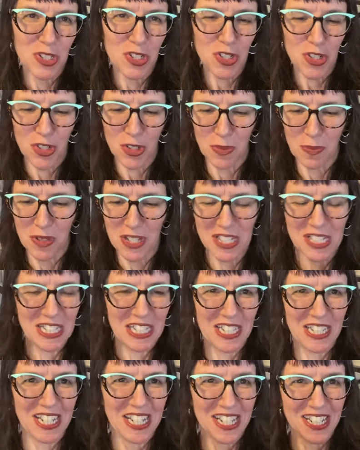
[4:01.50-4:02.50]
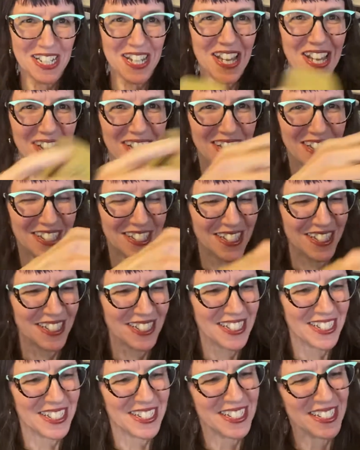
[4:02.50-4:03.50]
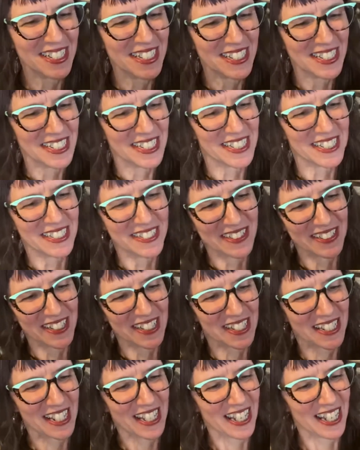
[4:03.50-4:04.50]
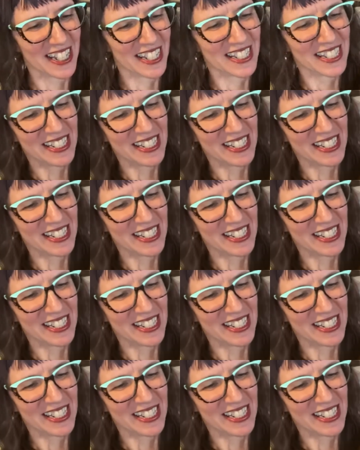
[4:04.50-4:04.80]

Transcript: should be clean. Okay,